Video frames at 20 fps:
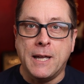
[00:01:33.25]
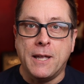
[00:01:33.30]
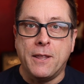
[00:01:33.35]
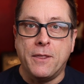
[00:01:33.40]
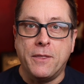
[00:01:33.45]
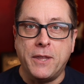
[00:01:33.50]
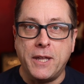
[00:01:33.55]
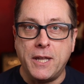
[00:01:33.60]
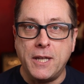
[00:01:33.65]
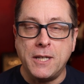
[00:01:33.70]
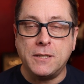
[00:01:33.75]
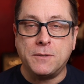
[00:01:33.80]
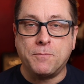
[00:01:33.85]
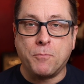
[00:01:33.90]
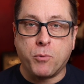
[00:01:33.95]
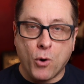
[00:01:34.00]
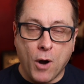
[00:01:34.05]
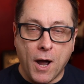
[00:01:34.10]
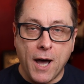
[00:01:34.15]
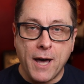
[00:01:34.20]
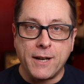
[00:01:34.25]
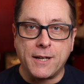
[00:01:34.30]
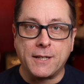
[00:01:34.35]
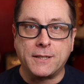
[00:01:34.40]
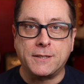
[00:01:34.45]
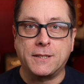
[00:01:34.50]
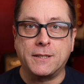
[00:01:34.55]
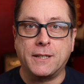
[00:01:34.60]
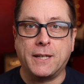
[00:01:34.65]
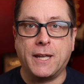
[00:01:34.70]
these
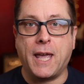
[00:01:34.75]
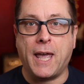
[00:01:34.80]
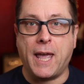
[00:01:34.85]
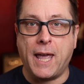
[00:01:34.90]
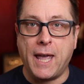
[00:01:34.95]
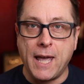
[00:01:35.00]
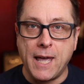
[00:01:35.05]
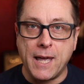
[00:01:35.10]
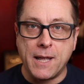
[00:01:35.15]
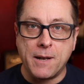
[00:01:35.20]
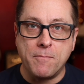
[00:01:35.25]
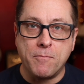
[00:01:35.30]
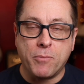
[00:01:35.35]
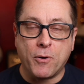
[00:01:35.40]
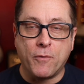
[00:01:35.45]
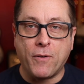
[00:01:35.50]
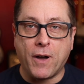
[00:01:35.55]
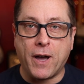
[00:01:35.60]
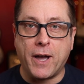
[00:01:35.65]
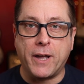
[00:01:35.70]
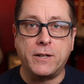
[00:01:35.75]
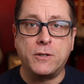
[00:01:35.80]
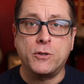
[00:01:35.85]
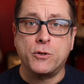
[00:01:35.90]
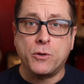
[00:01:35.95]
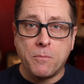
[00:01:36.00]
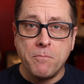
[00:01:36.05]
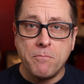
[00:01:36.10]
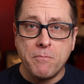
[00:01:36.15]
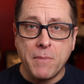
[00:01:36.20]
products can provide
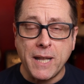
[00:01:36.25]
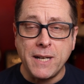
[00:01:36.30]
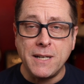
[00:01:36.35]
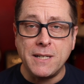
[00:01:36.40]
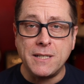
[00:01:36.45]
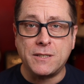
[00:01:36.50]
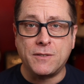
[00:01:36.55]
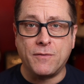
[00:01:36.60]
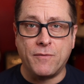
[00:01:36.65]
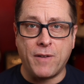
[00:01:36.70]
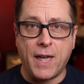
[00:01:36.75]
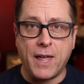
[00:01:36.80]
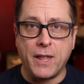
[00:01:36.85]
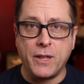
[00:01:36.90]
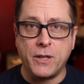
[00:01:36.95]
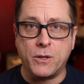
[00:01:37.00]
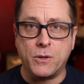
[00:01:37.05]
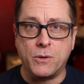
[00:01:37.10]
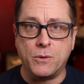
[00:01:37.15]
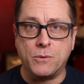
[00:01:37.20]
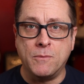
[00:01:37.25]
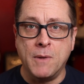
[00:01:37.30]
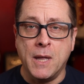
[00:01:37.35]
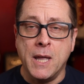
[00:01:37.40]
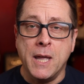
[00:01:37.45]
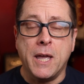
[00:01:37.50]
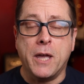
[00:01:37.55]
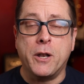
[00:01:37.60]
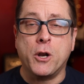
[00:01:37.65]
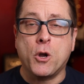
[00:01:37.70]
tremendous value,
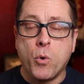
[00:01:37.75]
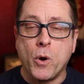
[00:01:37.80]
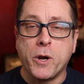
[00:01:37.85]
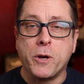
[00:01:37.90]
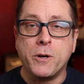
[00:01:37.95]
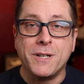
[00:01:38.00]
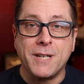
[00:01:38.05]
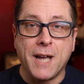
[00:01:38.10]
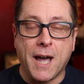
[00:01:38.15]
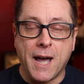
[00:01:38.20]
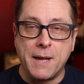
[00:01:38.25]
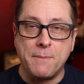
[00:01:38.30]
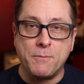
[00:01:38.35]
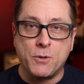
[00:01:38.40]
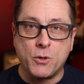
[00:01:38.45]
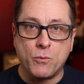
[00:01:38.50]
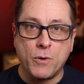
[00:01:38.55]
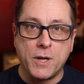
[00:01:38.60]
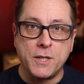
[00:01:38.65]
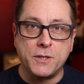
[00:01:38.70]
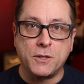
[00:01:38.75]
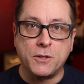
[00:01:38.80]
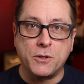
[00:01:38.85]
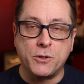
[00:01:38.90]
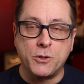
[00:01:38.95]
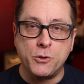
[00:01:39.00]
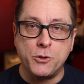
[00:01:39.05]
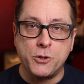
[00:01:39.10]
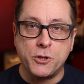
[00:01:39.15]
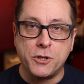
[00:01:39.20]
and a quicker time to
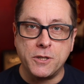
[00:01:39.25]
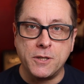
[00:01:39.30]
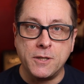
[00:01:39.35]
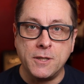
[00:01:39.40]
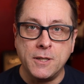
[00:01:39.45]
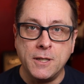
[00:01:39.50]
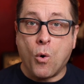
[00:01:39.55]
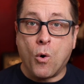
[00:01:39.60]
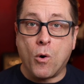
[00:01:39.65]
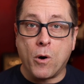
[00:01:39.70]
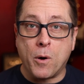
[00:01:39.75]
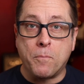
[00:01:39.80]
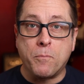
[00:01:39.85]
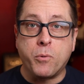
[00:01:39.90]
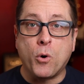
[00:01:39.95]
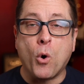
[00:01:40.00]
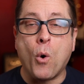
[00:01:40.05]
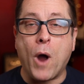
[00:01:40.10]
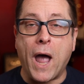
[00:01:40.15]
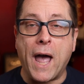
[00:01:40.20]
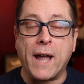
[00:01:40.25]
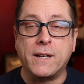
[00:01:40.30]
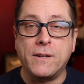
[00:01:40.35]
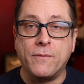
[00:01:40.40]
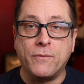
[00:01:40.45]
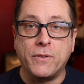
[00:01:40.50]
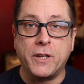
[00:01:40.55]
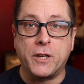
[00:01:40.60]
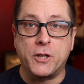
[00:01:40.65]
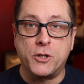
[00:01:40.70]
resolution or
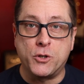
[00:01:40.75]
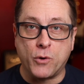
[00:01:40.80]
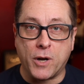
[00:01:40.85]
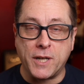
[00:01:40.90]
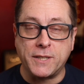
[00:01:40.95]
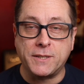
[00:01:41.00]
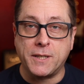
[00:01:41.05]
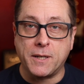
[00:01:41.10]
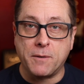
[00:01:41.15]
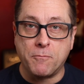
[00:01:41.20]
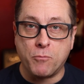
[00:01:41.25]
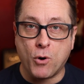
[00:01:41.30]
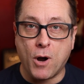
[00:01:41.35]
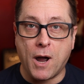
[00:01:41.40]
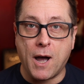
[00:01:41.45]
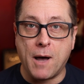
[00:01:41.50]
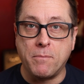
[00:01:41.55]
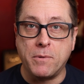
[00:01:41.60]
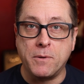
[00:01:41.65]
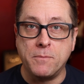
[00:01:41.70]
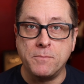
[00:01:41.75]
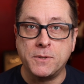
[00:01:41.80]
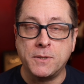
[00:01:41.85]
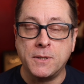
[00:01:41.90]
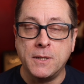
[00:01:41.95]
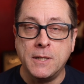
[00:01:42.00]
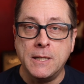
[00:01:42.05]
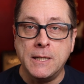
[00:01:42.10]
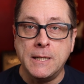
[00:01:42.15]
proactively addressing problems